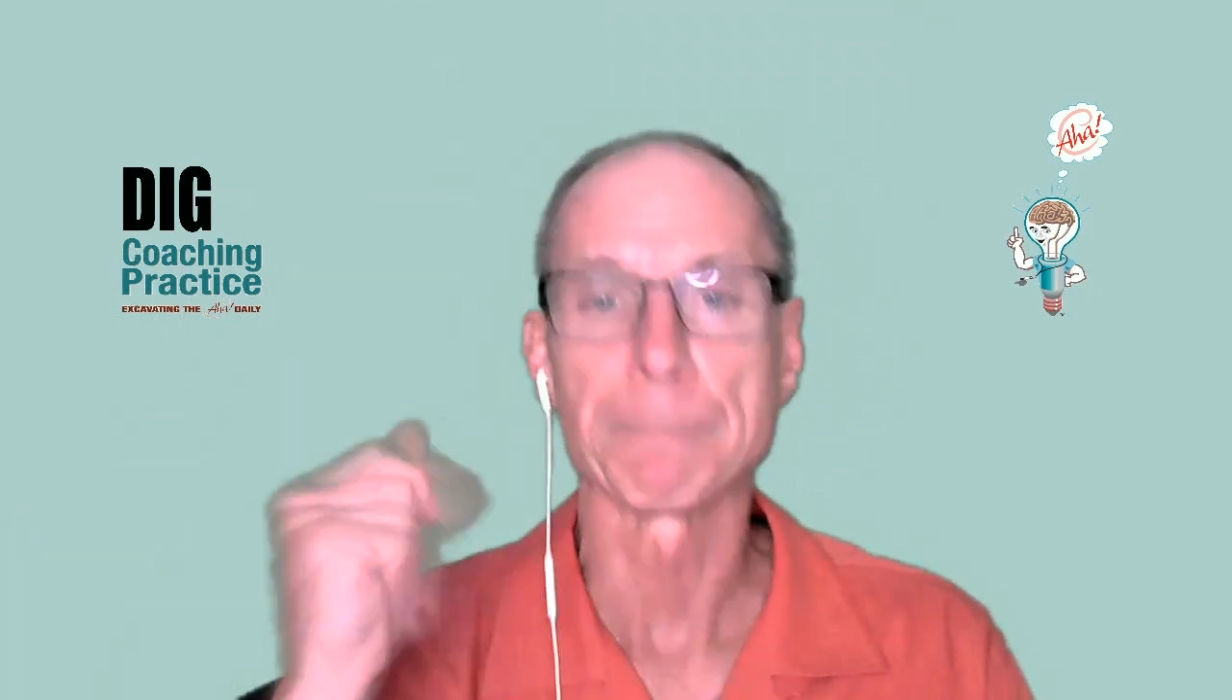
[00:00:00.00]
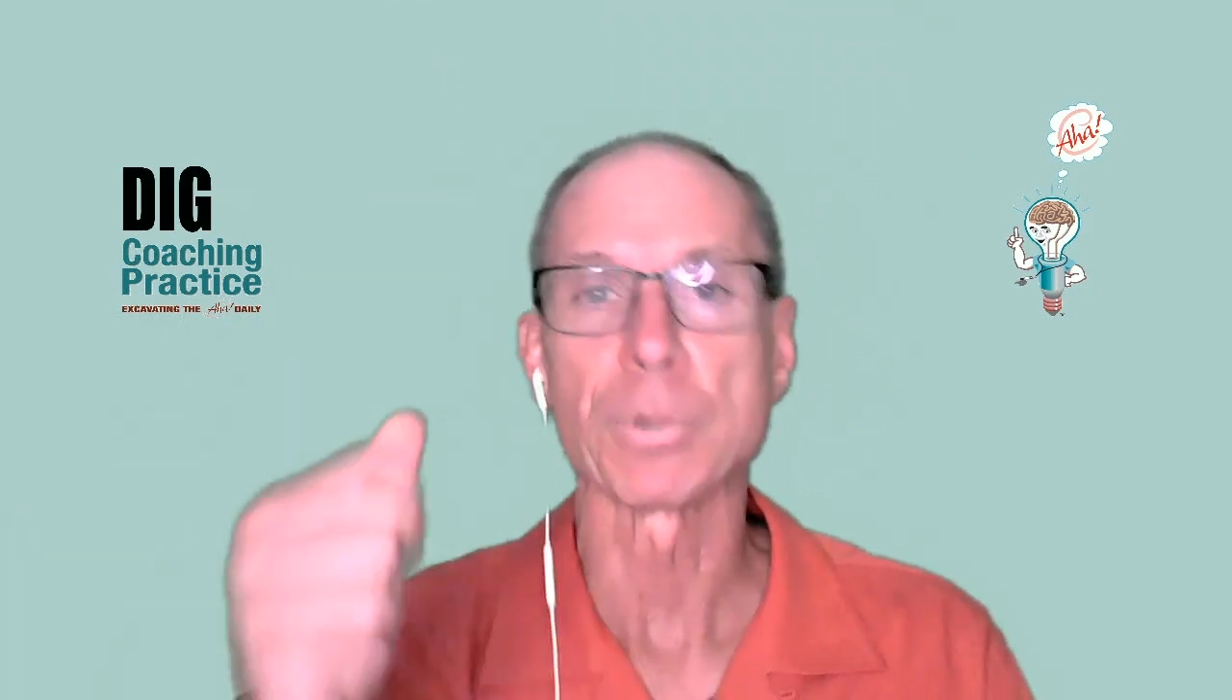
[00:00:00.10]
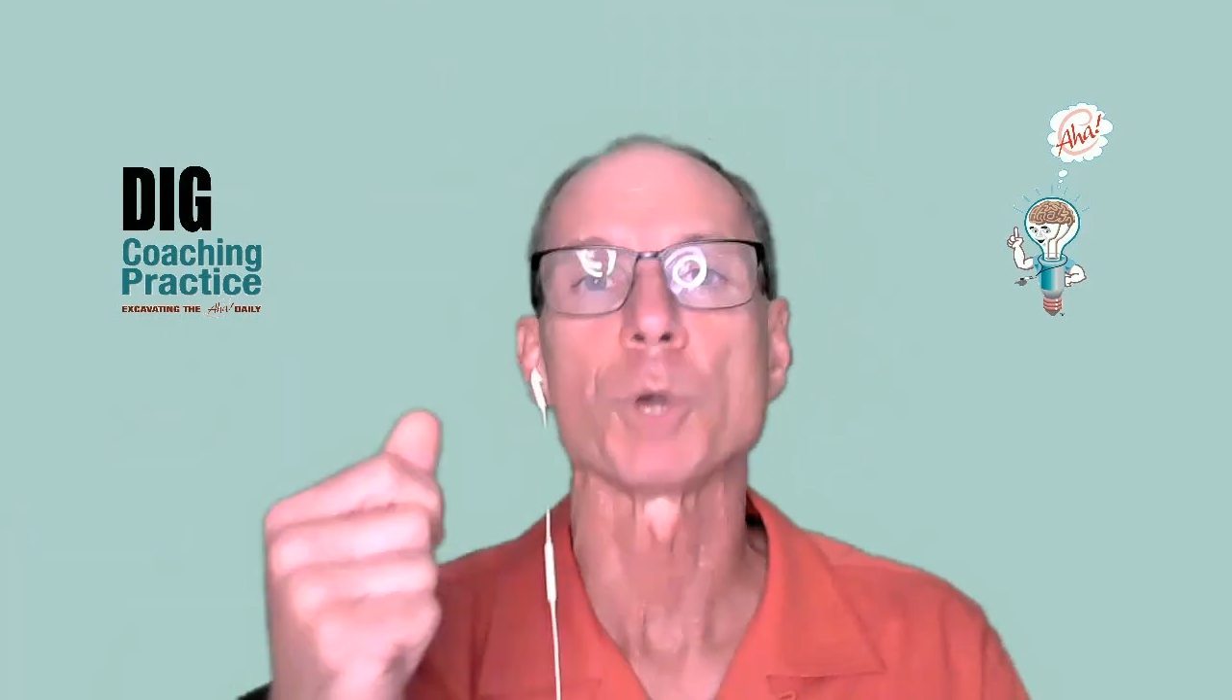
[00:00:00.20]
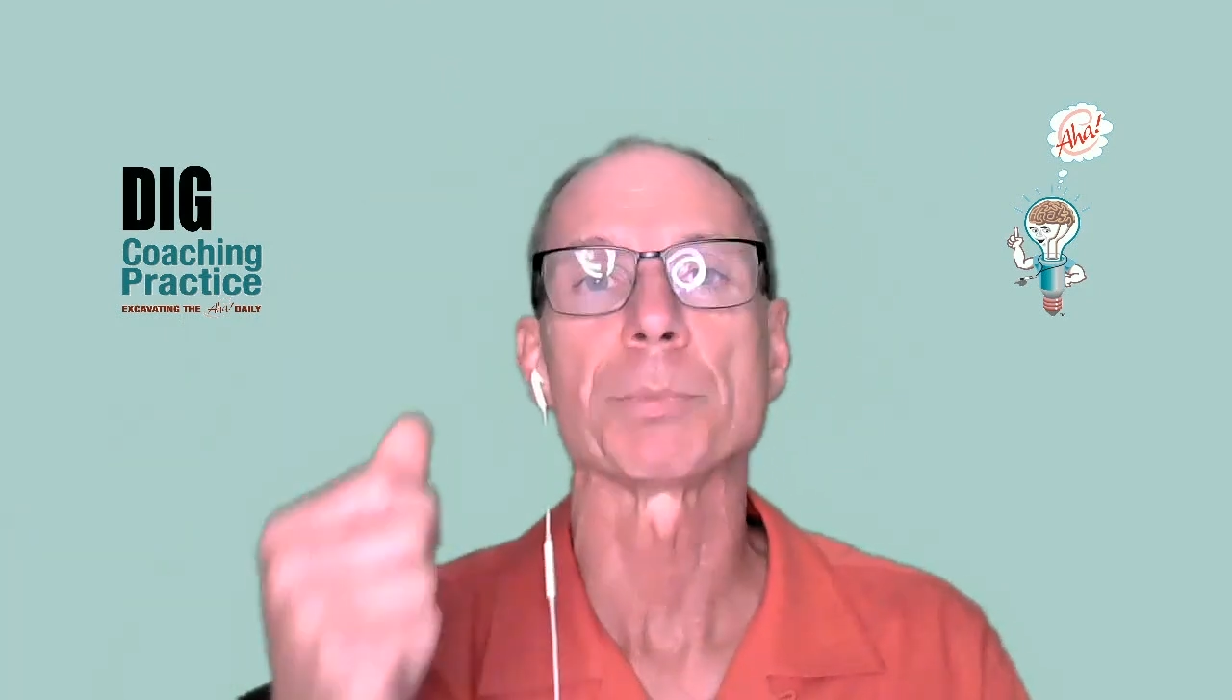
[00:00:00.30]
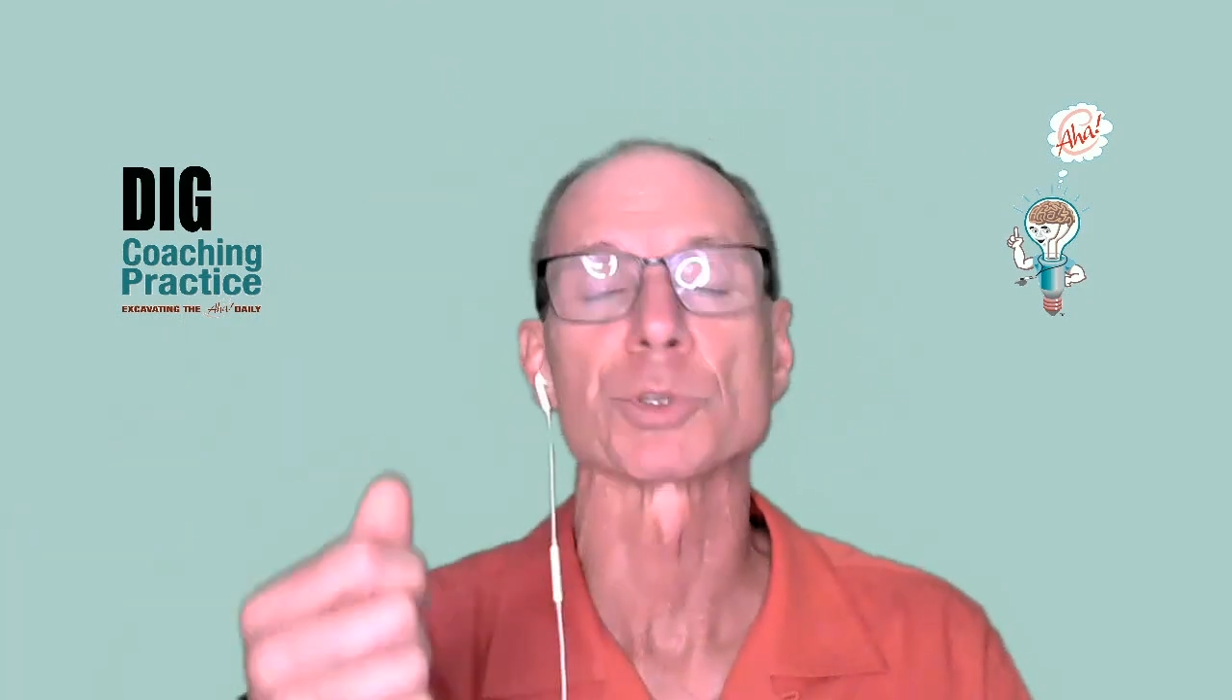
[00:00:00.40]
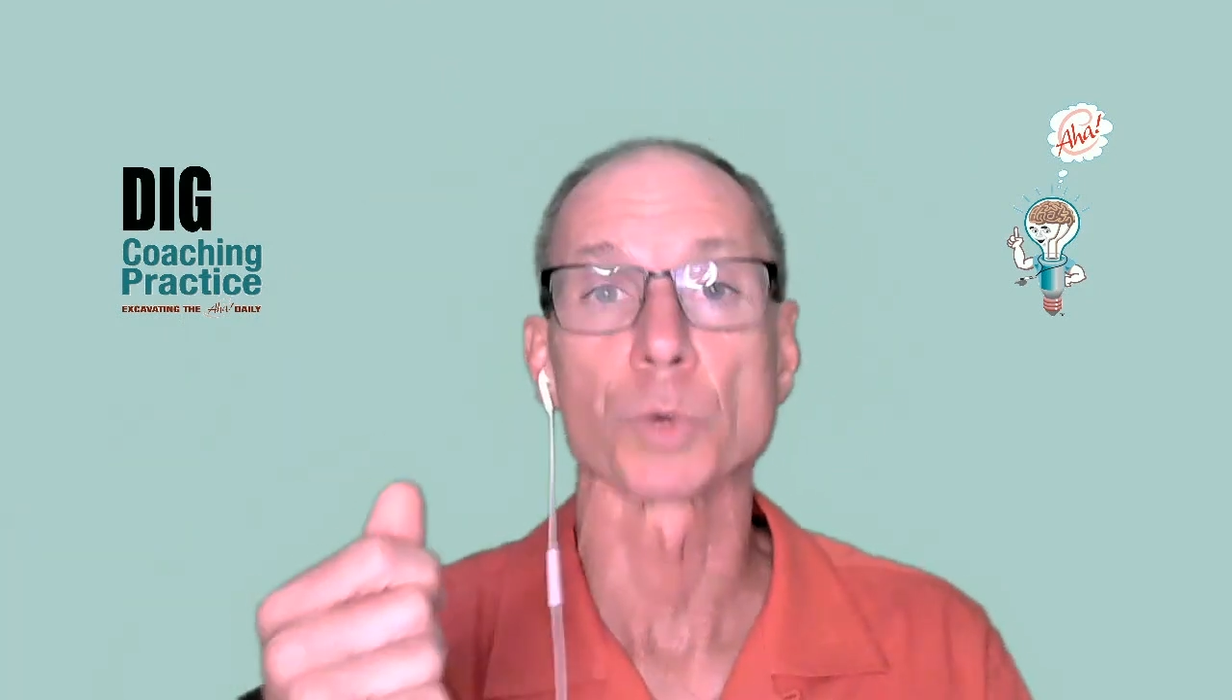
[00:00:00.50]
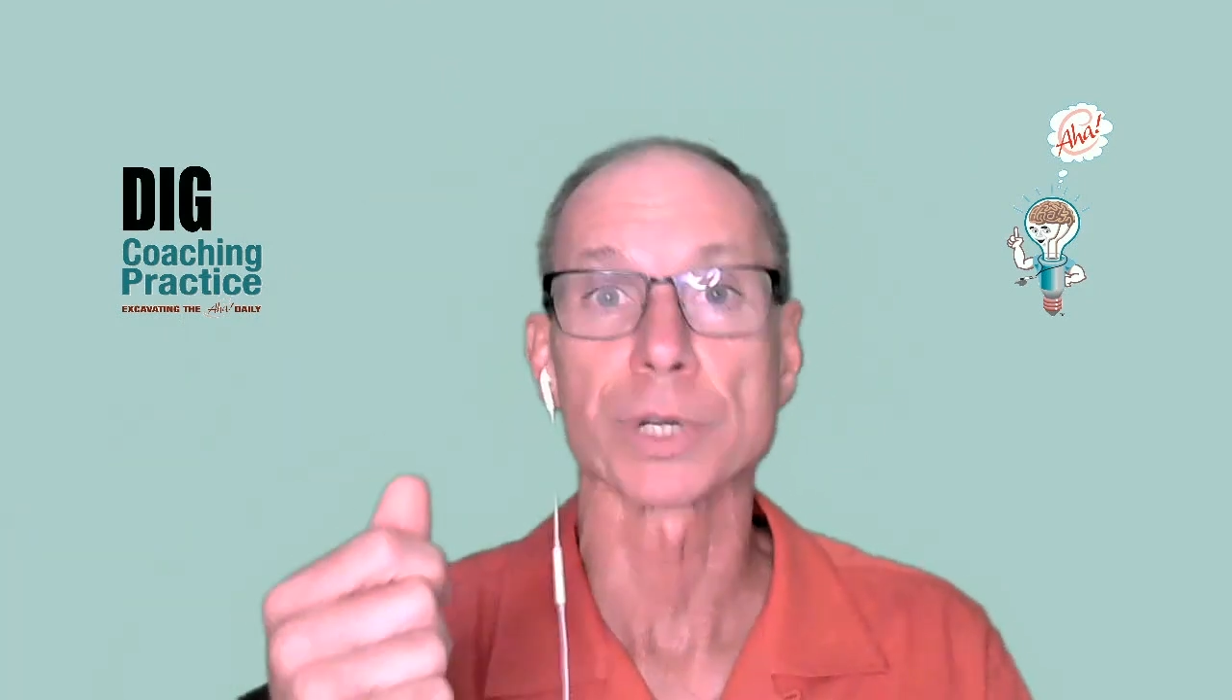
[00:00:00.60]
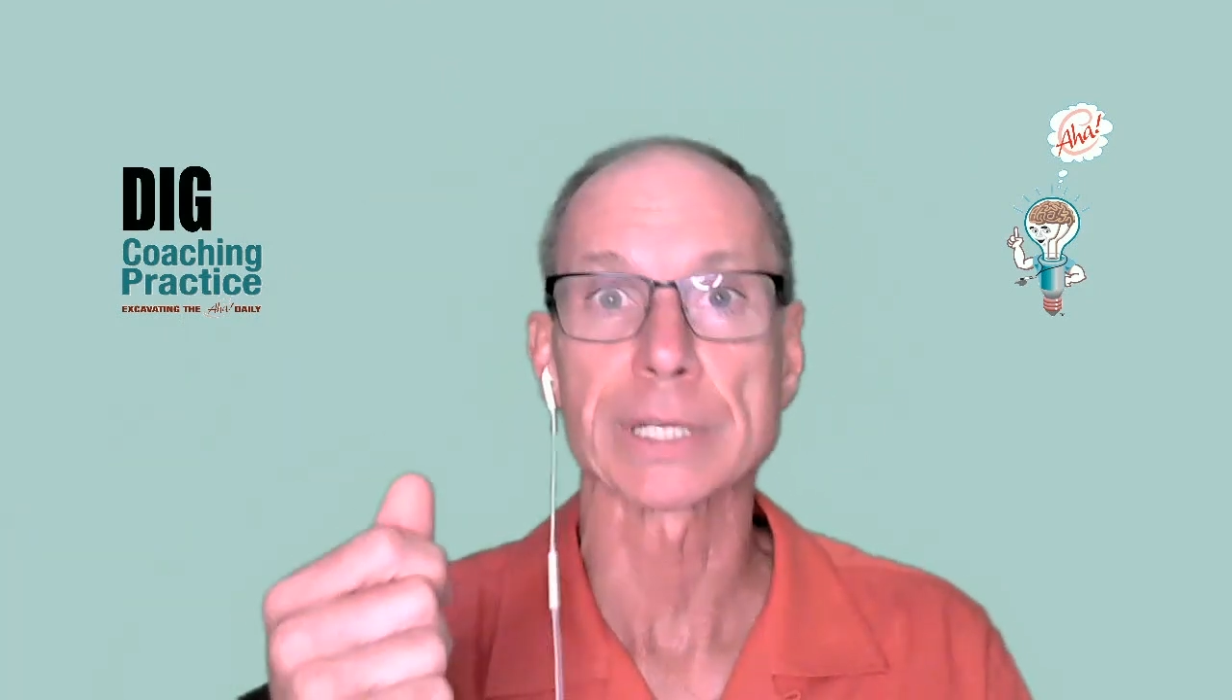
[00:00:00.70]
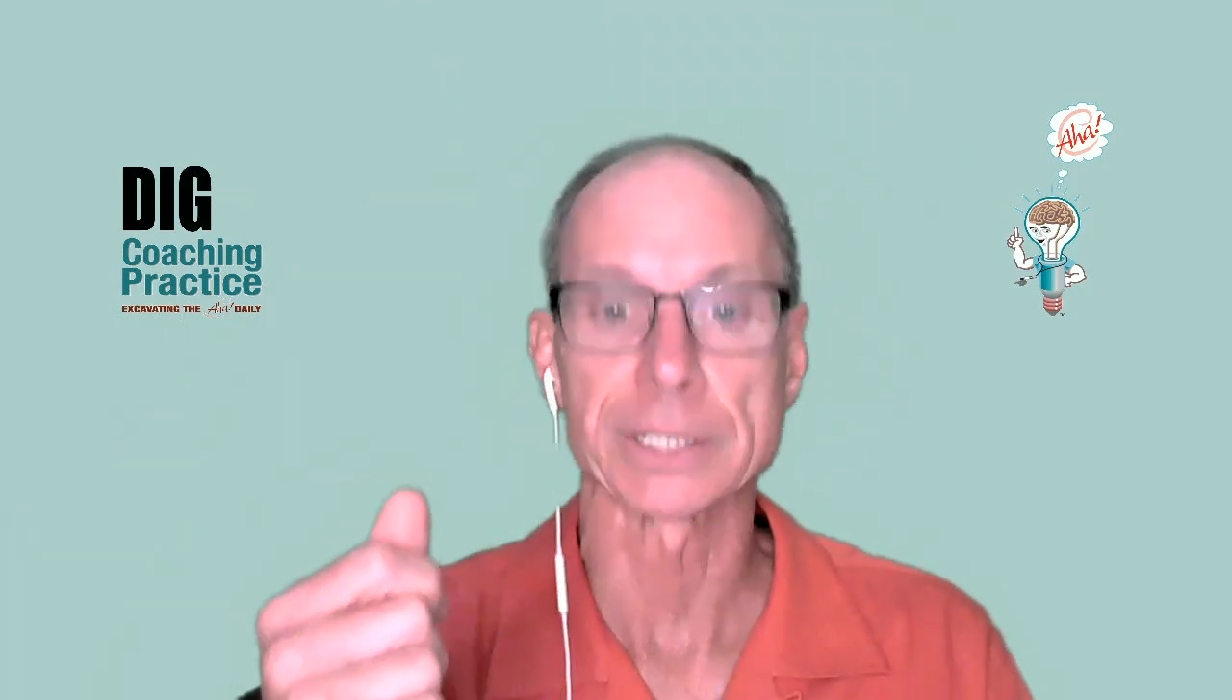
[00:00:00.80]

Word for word: Boom. It was working